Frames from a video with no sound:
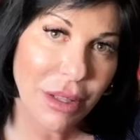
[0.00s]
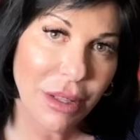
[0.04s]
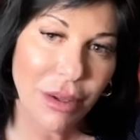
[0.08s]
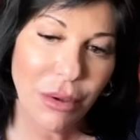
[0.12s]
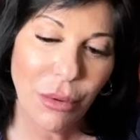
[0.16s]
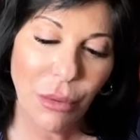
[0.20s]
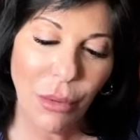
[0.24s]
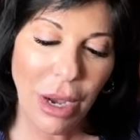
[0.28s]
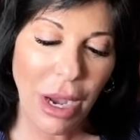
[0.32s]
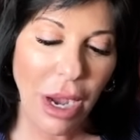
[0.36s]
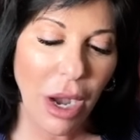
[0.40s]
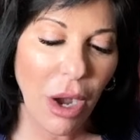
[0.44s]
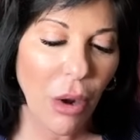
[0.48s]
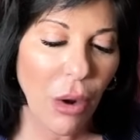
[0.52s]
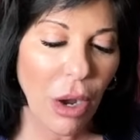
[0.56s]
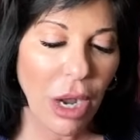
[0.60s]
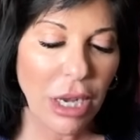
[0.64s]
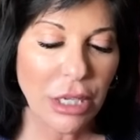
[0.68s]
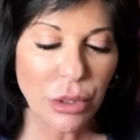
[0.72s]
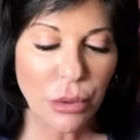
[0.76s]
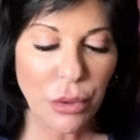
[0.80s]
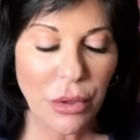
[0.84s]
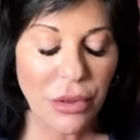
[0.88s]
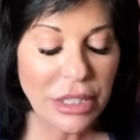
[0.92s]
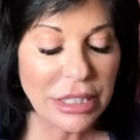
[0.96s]
Wow, I
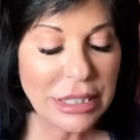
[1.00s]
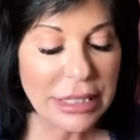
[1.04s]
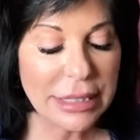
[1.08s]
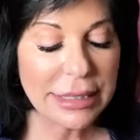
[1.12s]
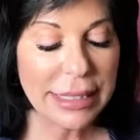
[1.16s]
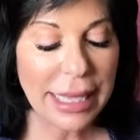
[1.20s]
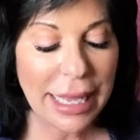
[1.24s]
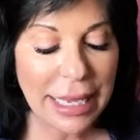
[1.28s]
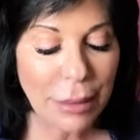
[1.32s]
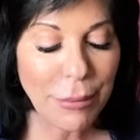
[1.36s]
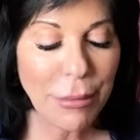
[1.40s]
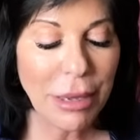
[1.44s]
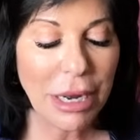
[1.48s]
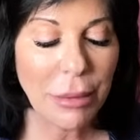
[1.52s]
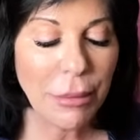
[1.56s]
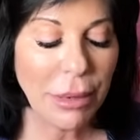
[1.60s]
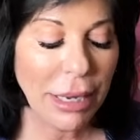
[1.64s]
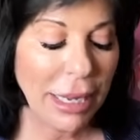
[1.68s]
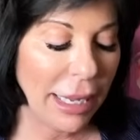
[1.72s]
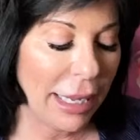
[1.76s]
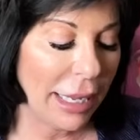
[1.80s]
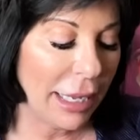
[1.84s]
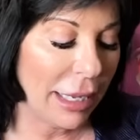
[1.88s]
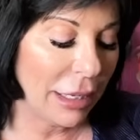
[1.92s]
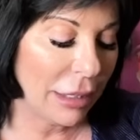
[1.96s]
swear they just take them out of my
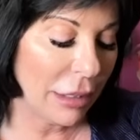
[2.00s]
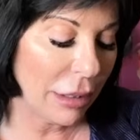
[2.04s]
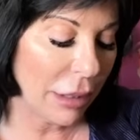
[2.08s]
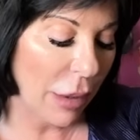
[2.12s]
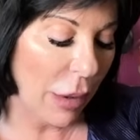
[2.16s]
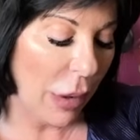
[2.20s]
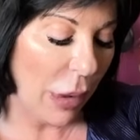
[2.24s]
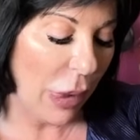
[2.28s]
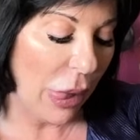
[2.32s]
hand.